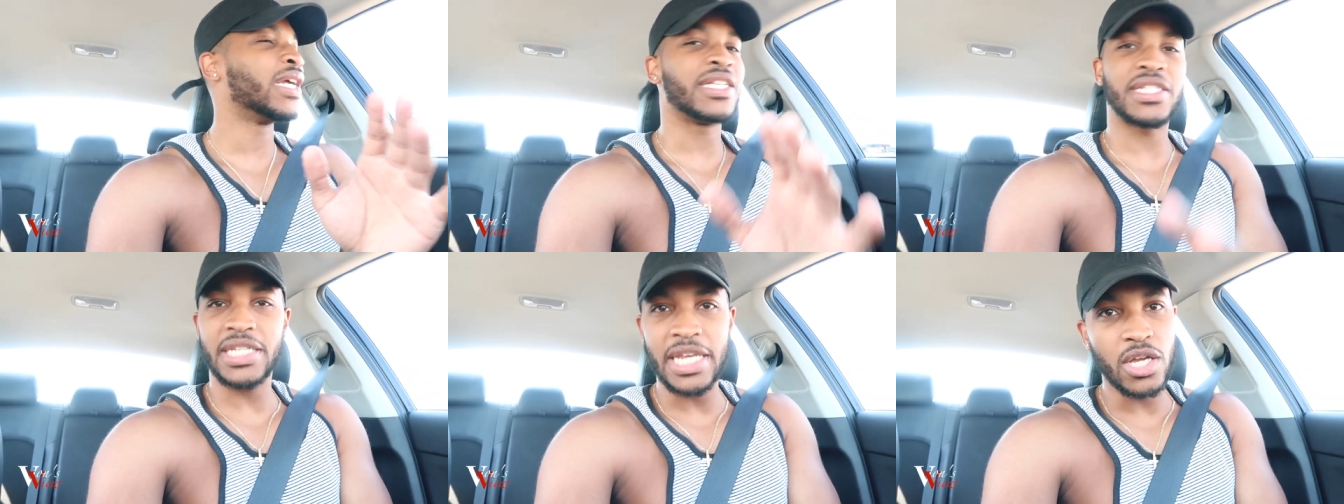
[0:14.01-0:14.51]

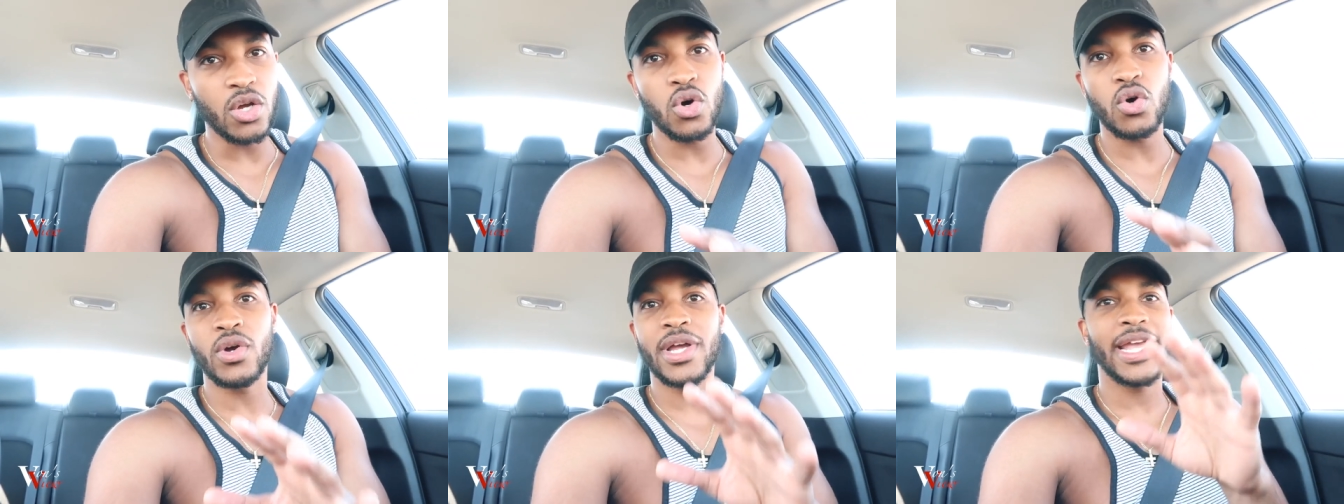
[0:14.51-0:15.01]

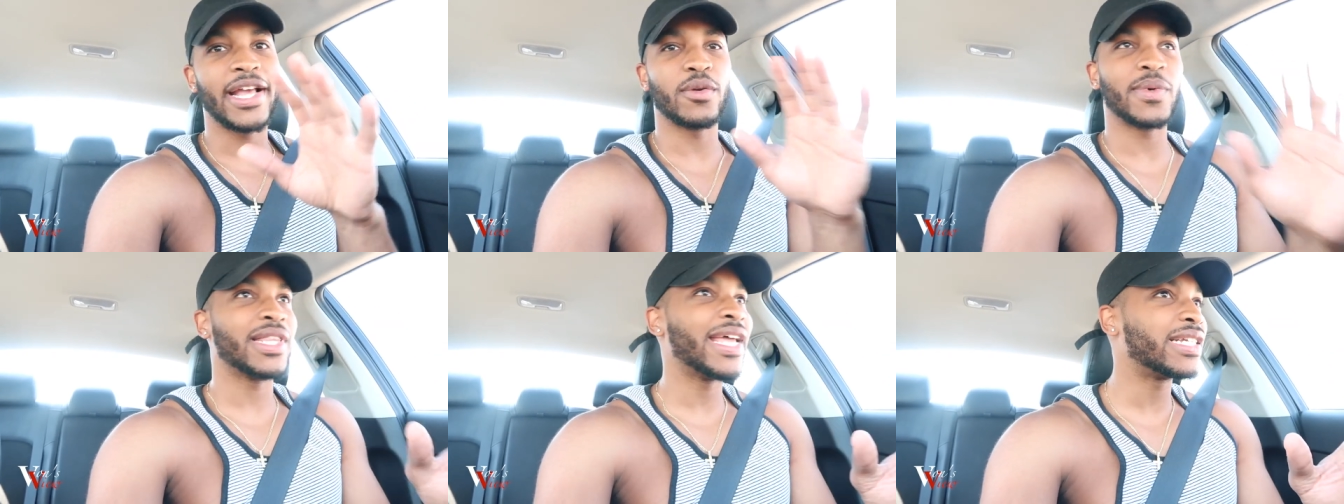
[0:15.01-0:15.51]
single, in
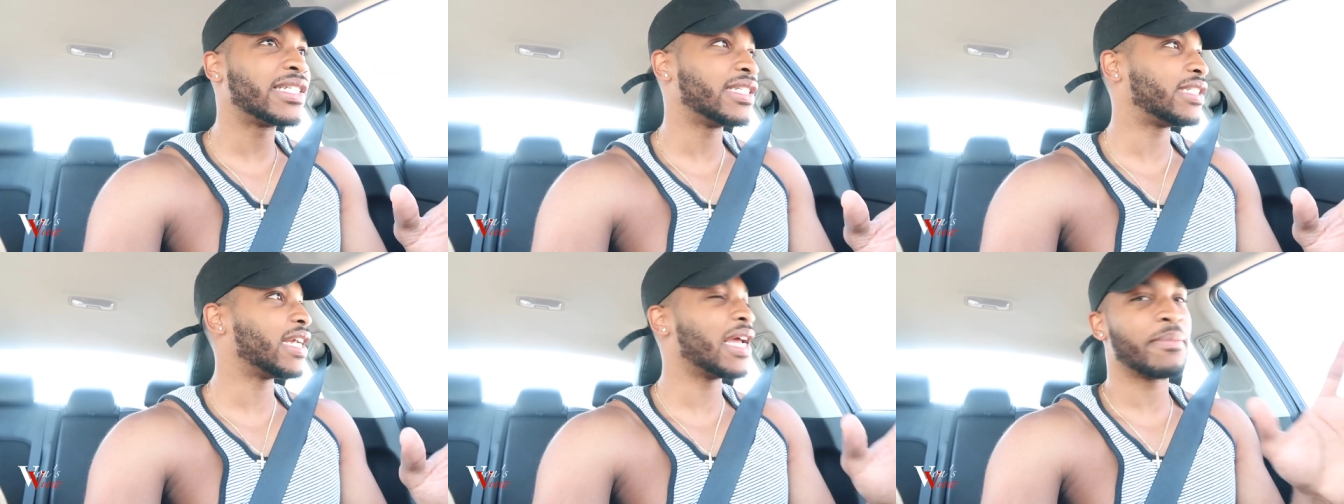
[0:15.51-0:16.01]
a
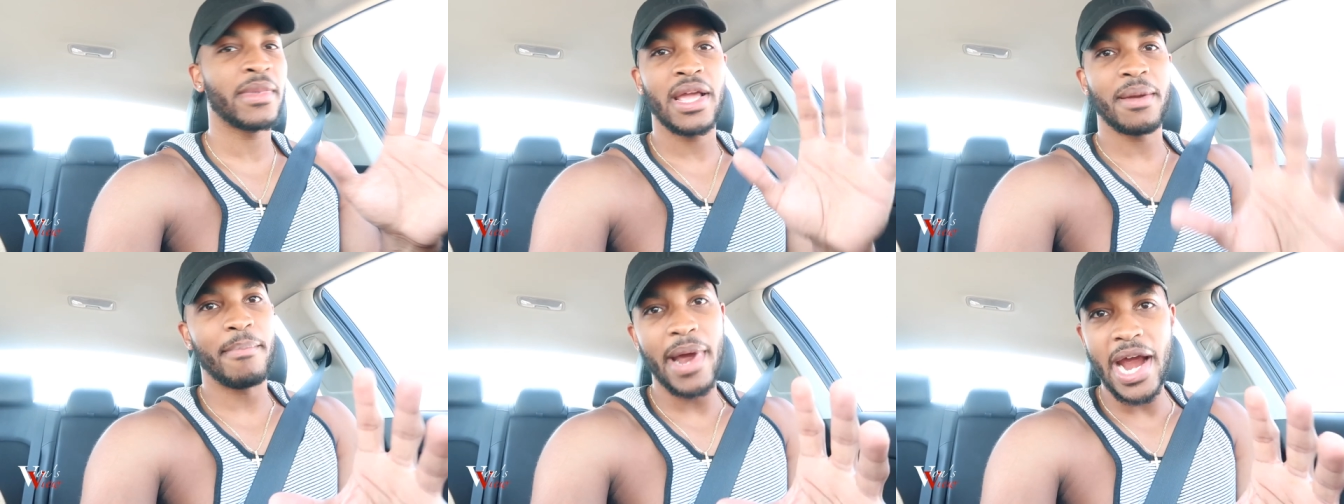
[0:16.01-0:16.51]
relationship,
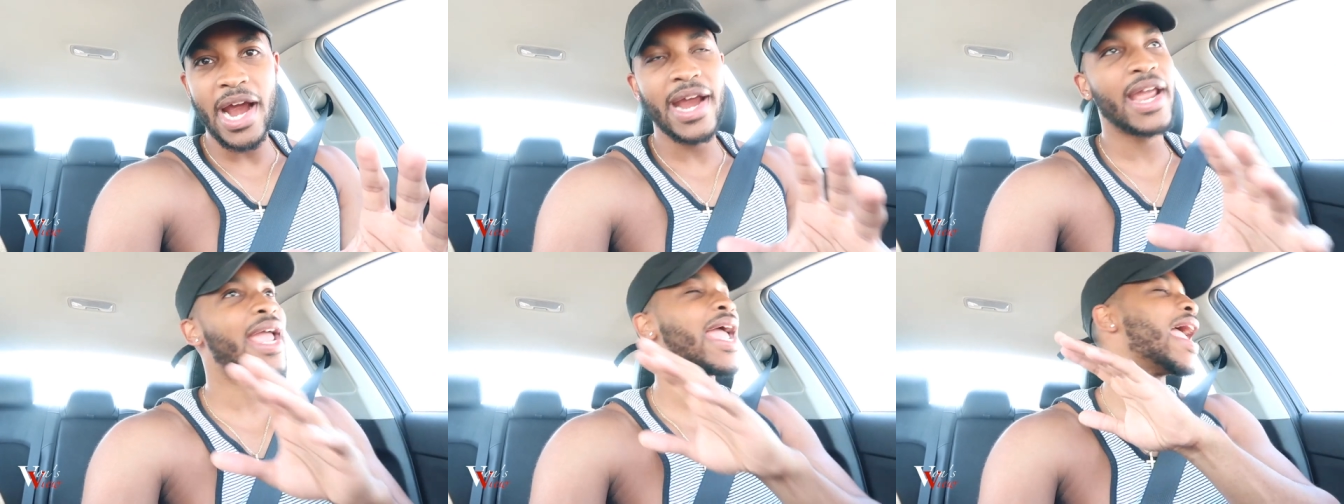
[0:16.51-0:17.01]

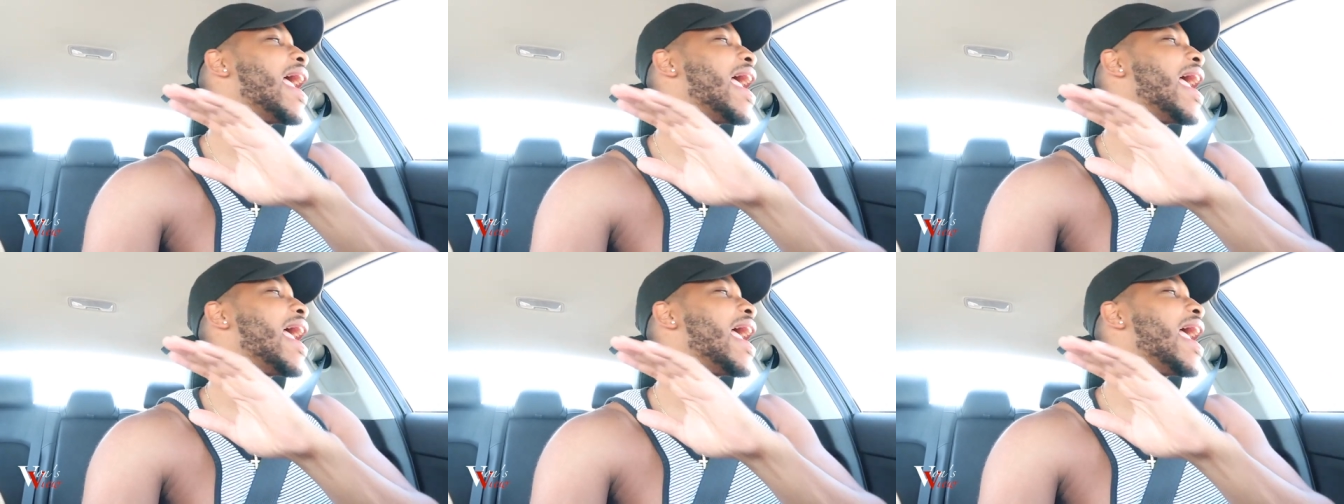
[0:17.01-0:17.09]
married,